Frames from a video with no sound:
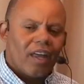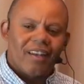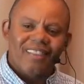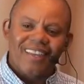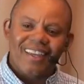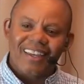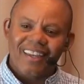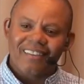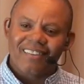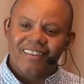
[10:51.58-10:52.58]
And the thing
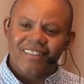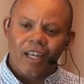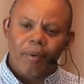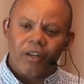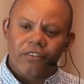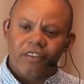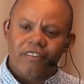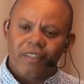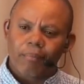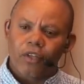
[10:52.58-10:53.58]
is, it's not about us
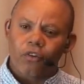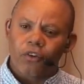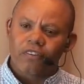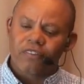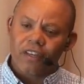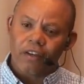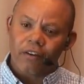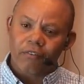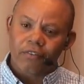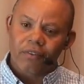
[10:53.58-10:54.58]
accepting
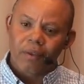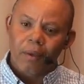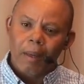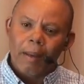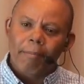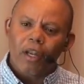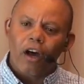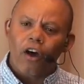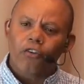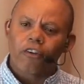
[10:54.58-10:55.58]
ourselves,
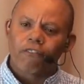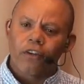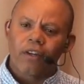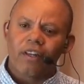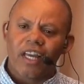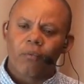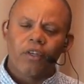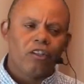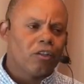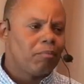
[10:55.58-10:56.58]
but also feeling like
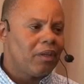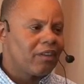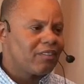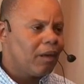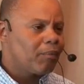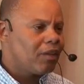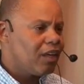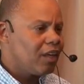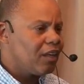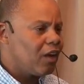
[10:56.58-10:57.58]
we need to be accepted
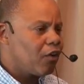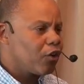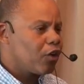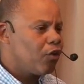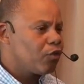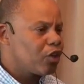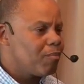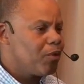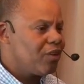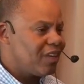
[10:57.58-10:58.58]
in our own
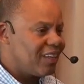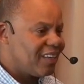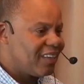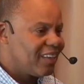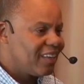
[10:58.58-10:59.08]
community.